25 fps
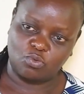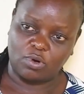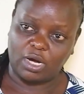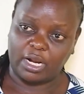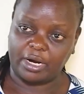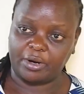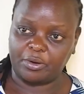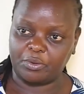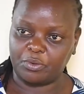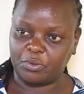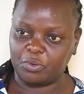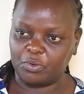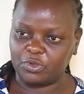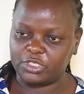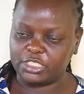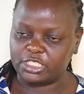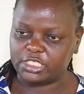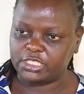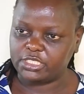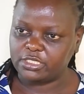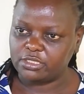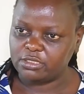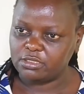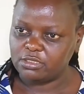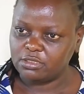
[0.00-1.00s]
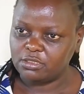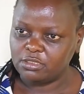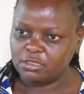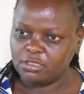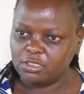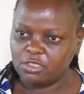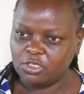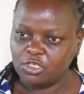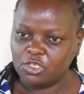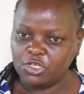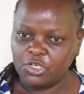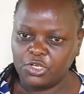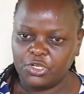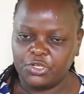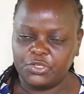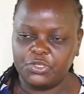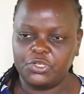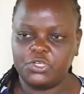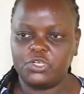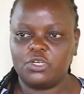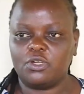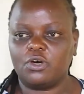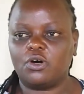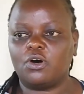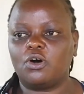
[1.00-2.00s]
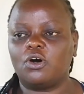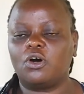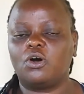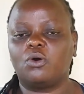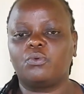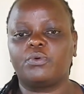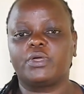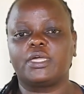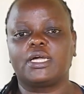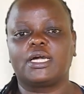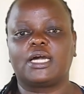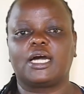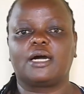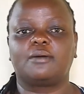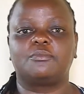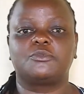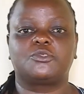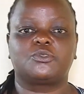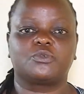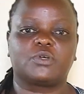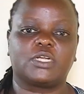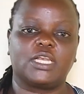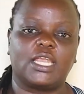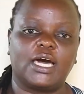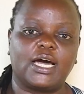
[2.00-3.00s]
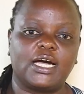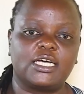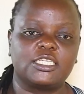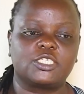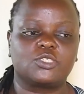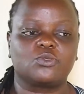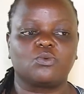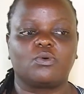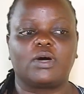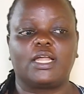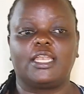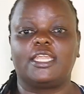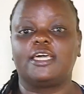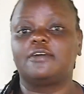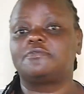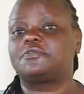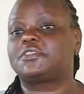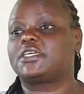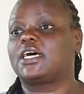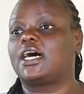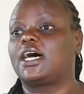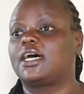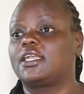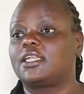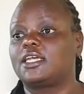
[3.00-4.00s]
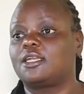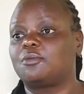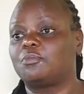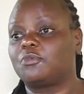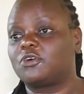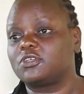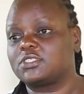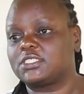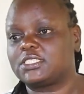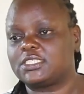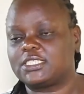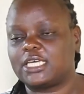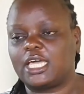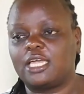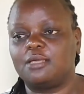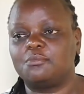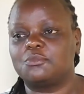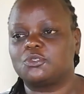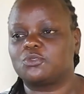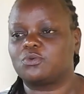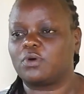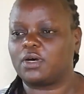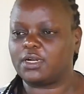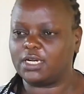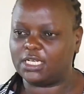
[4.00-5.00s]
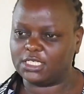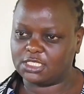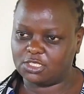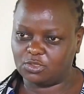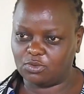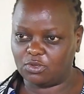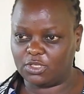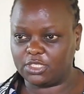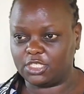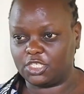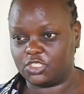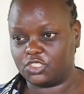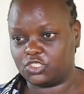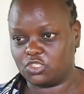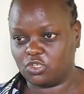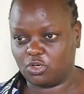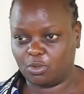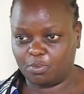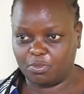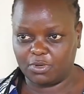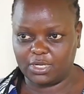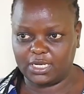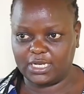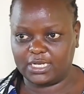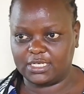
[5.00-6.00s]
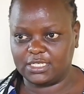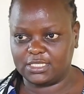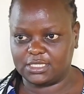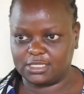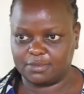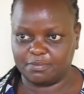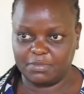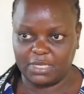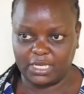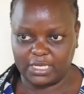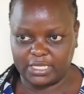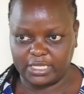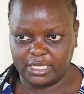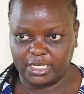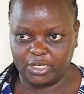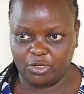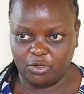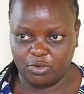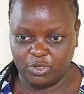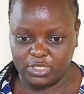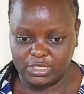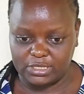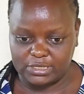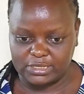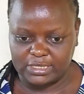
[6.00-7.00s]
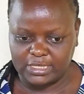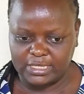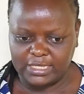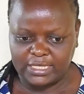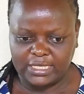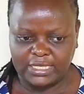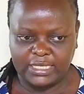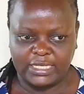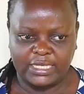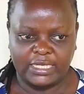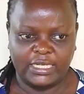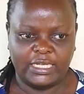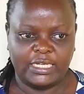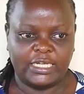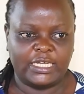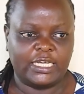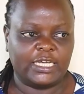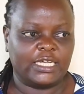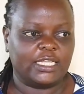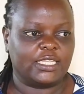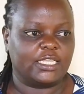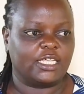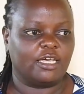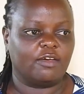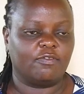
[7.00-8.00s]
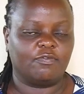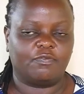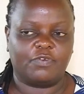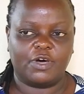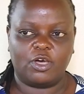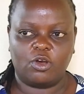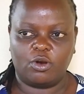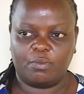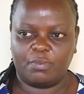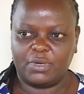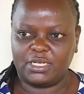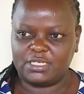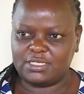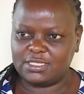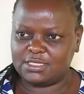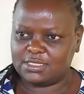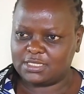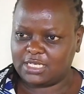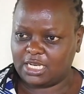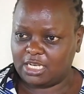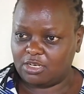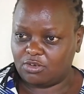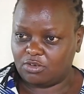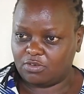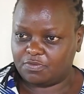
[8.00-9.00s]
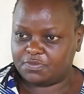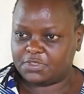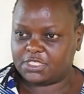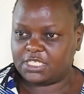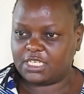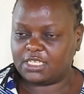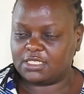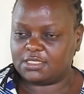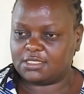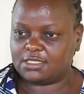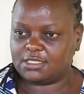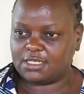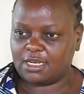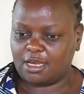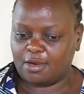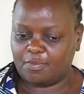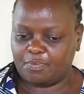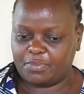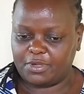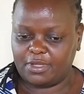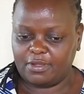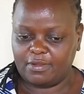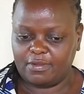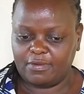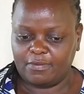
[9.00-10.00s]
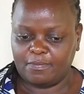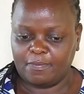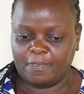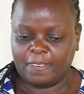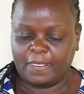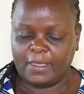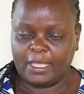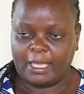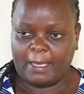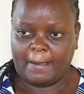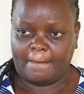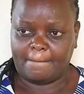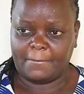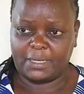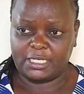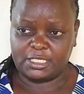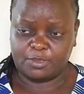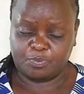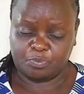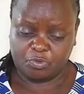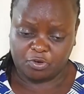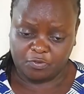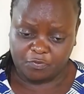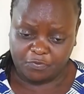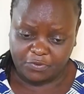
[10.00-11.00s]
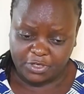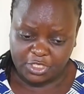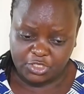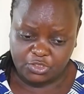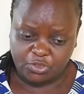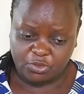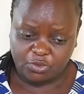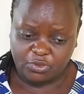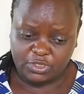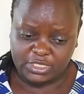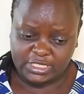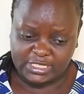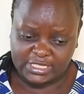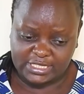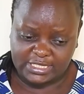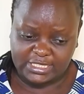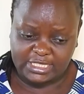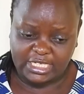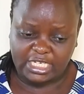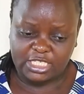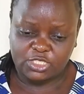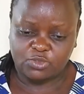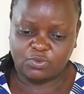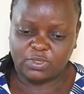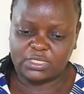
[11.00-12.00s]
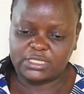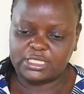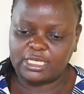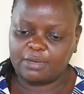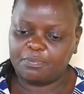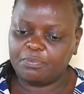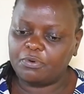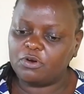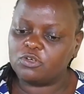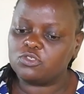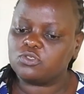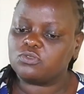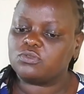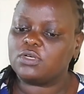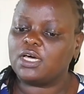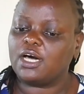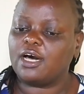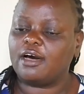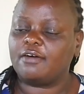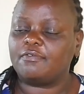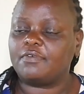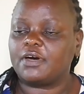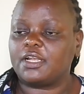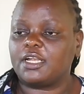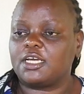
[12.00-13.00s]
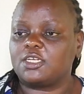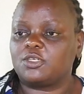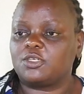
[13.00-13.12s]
were rude. You know, we come to class, we're left-handed most times, we're writing on the chalkboard and it's making noise. The environment is kind of tensed up, But professional teachers were supposed to have an